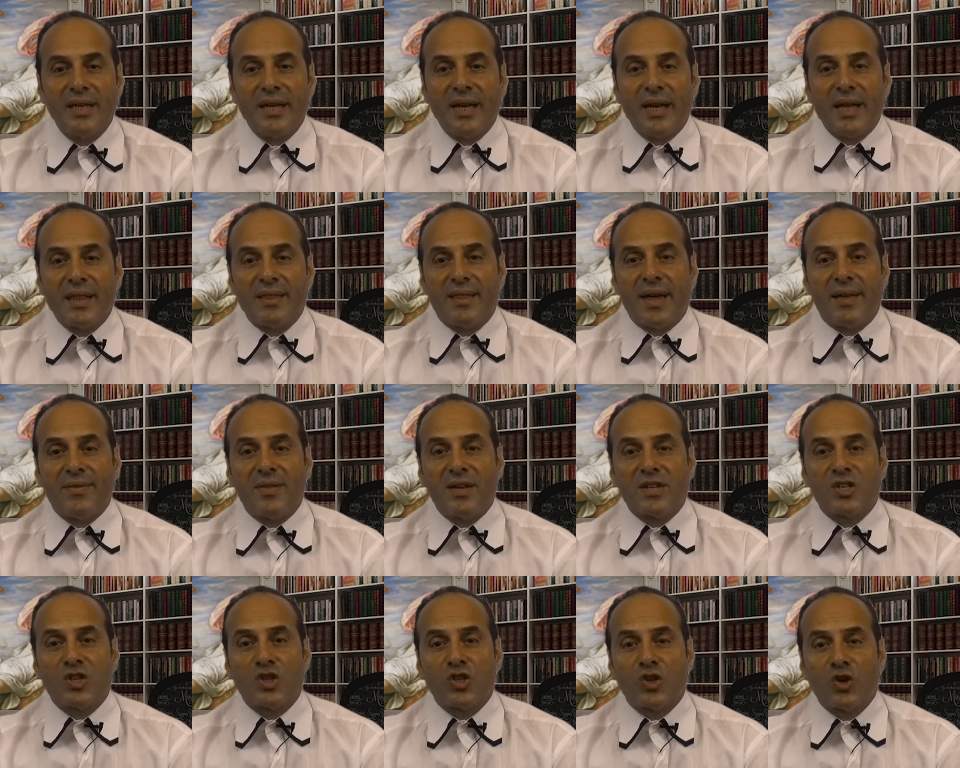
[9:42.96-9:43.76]
that
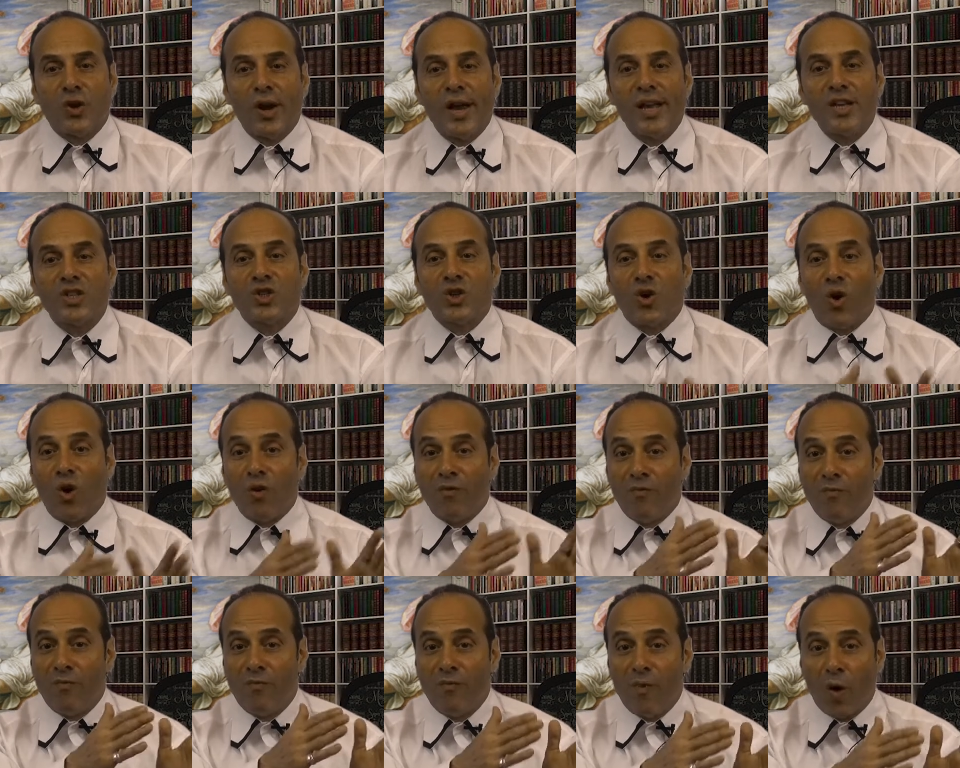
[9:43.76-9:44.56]
the Straits
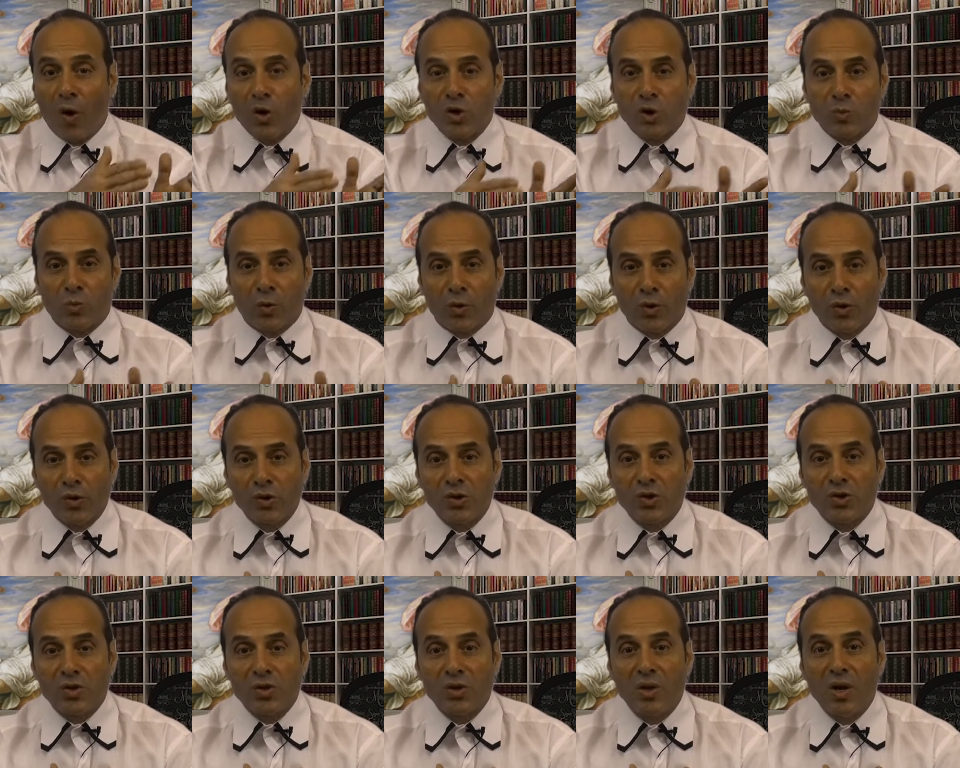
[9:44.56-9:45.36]
of
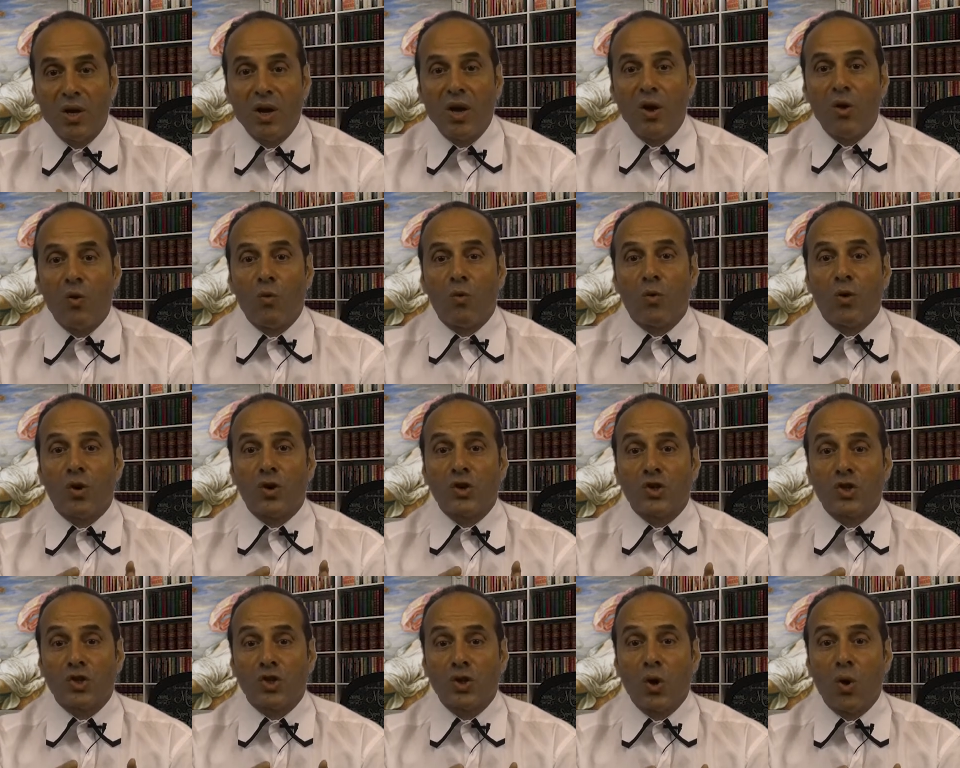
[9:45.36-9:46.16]
Bosporus were
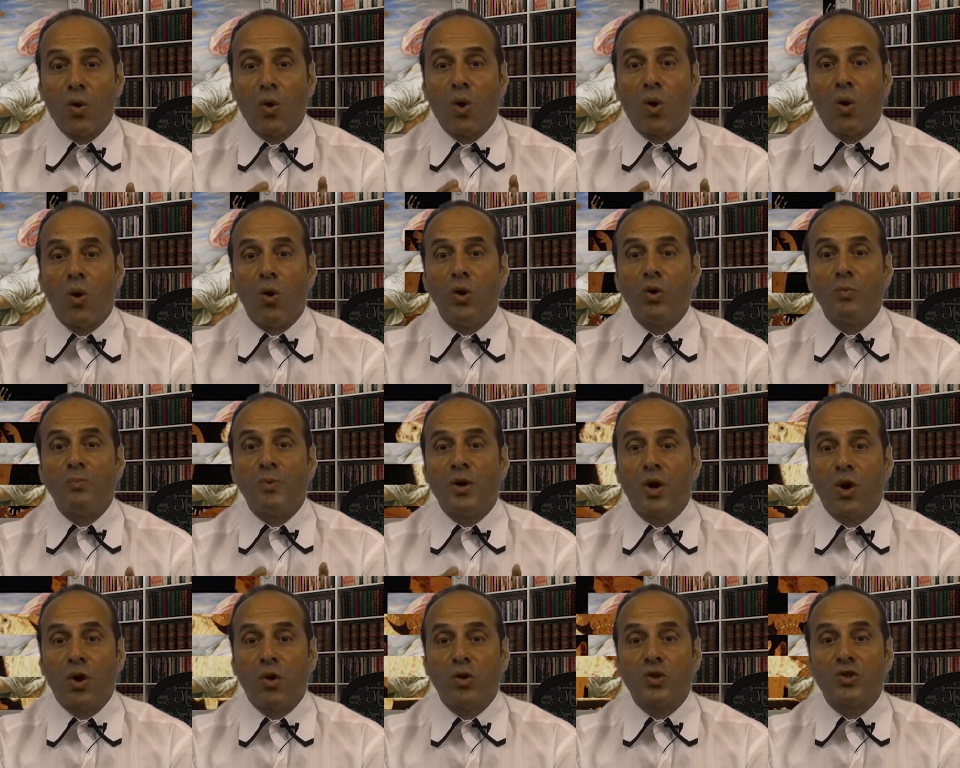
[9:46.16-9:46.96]
so called
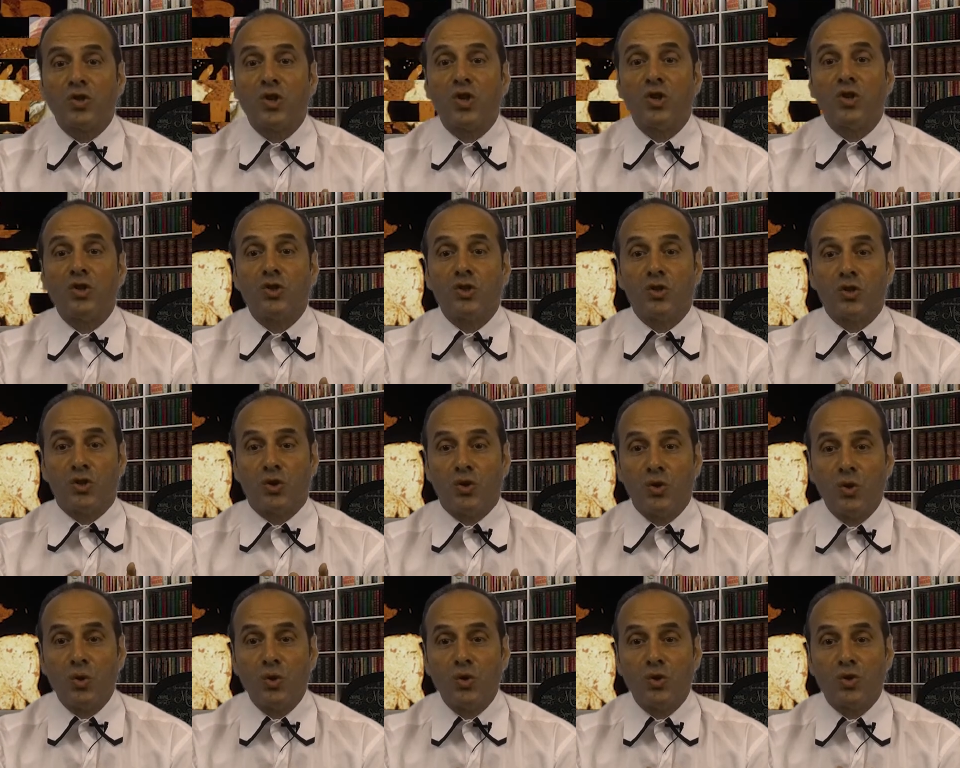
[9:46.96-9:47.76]
because
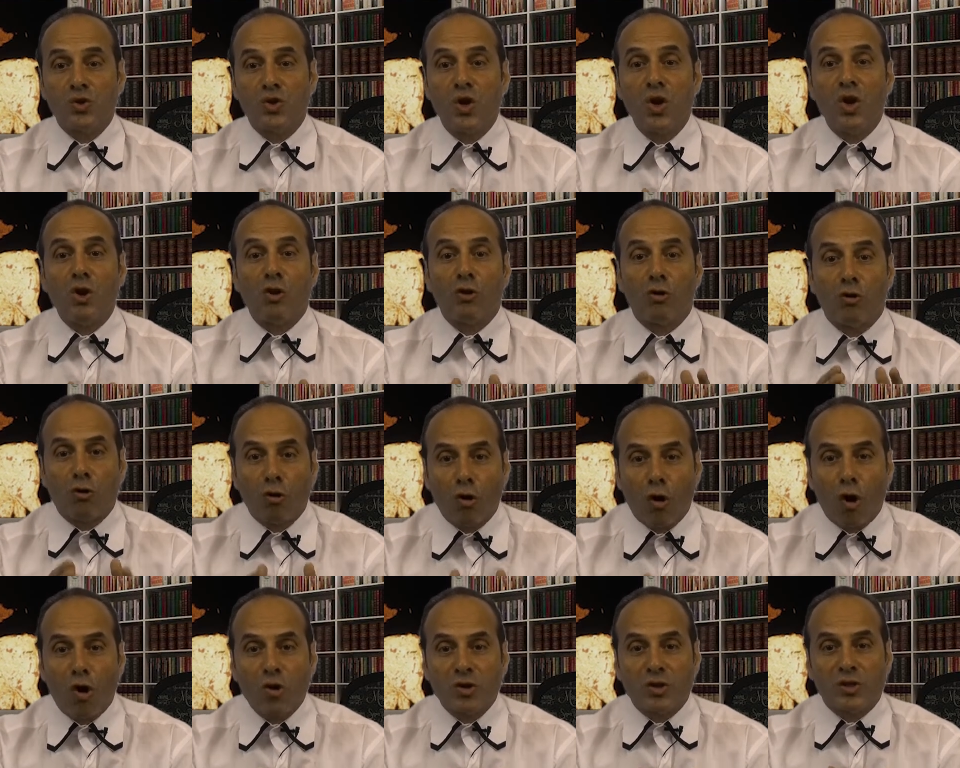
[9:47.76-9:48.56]
Zeus
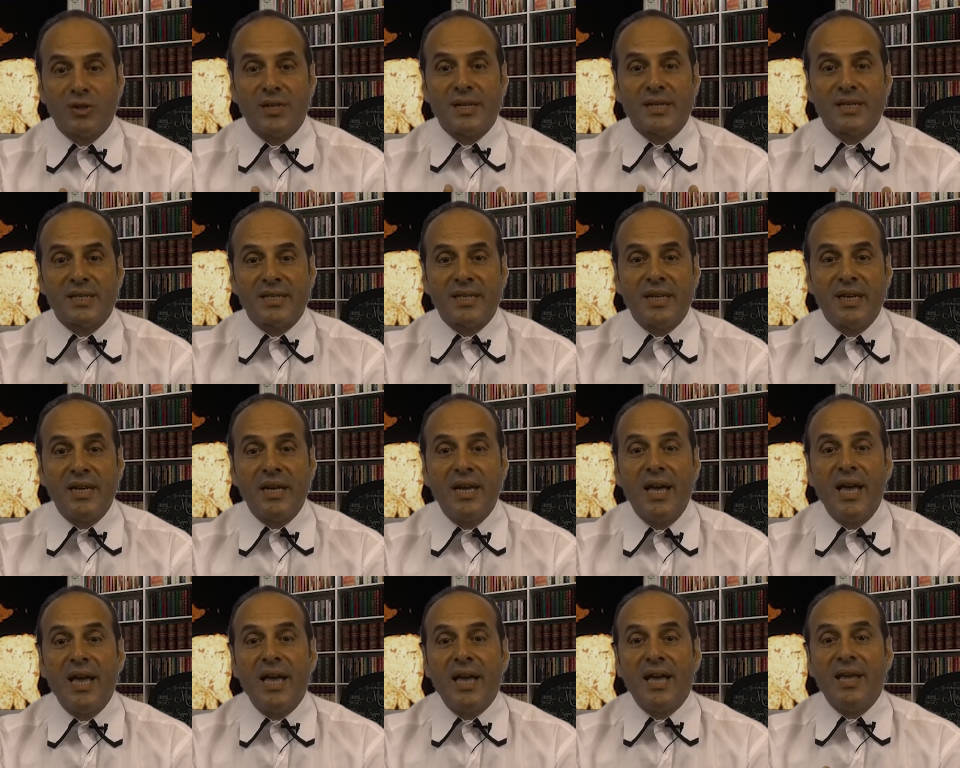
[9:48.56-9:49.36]
crossed the
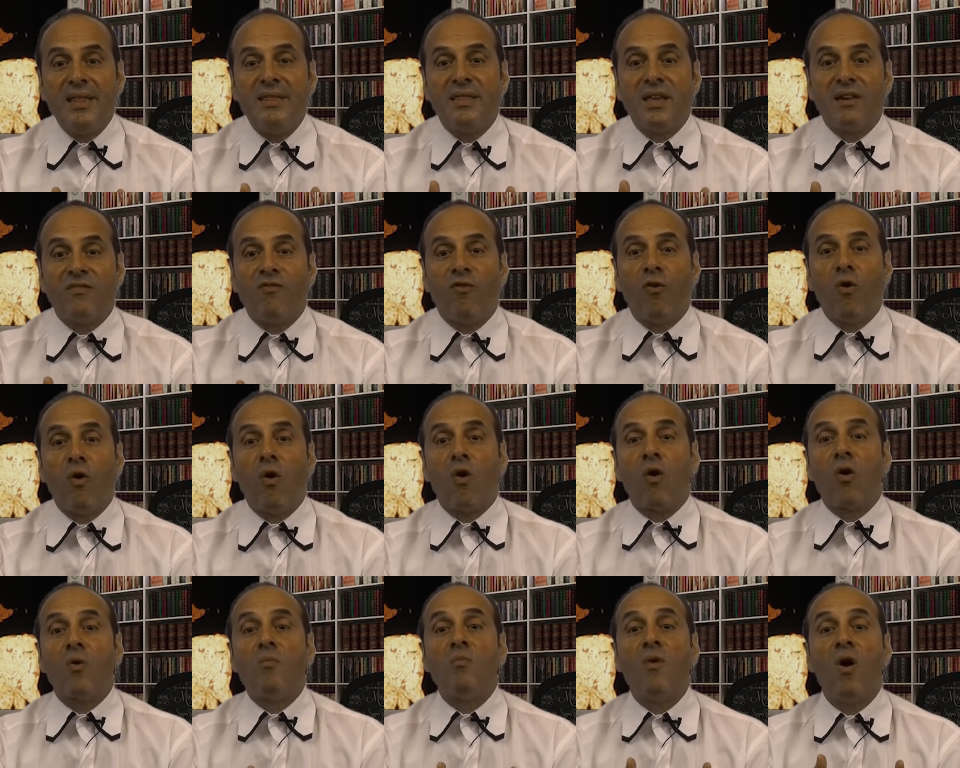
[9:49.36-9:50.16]
sea in the
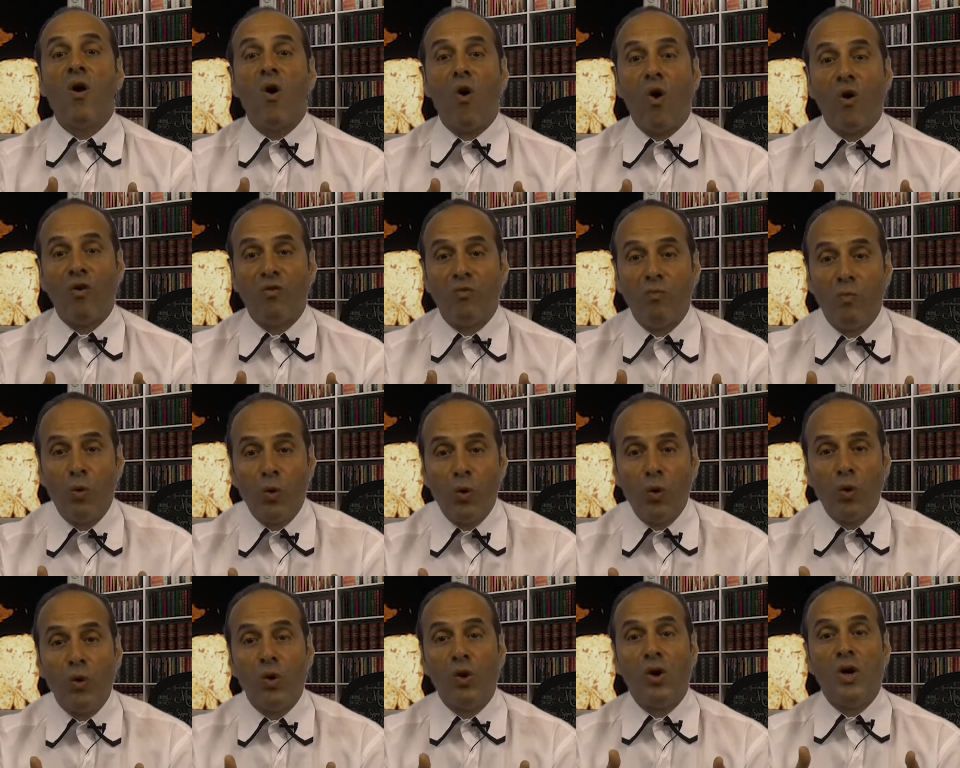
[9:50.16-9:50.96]
form of
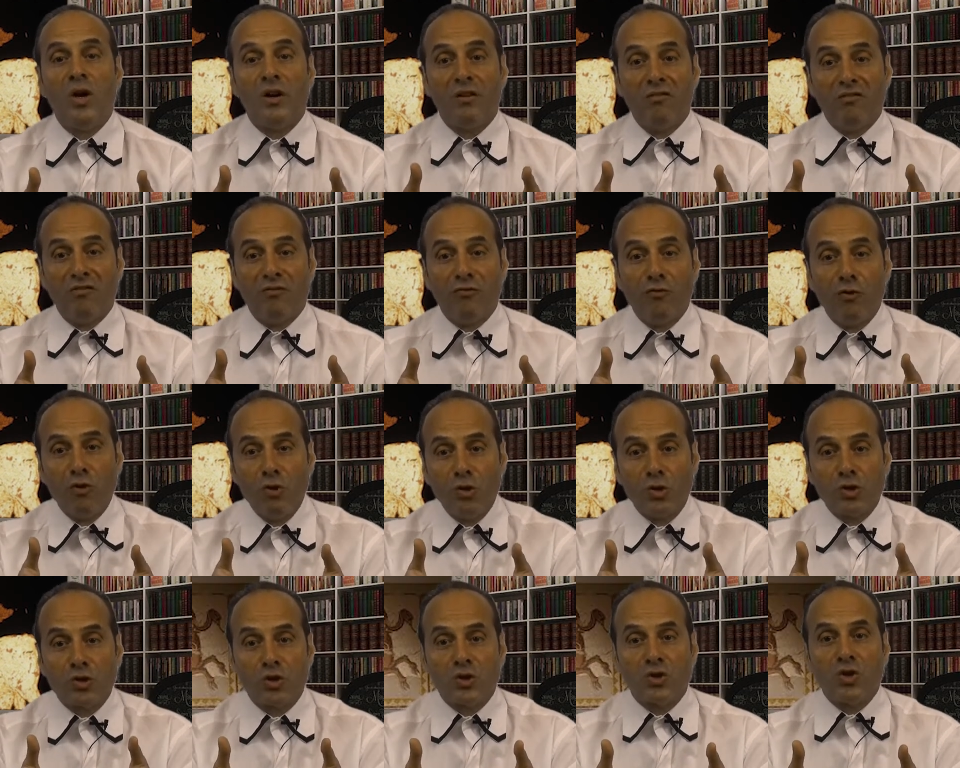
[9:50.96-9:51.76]
bull,
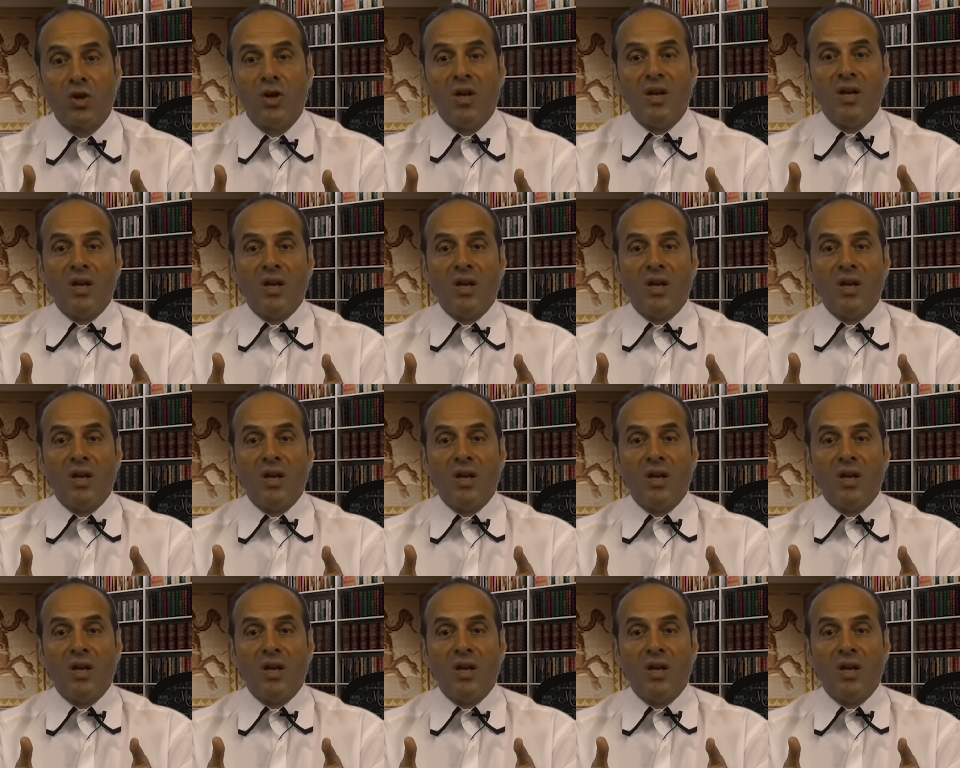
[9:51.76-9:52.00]
Vous,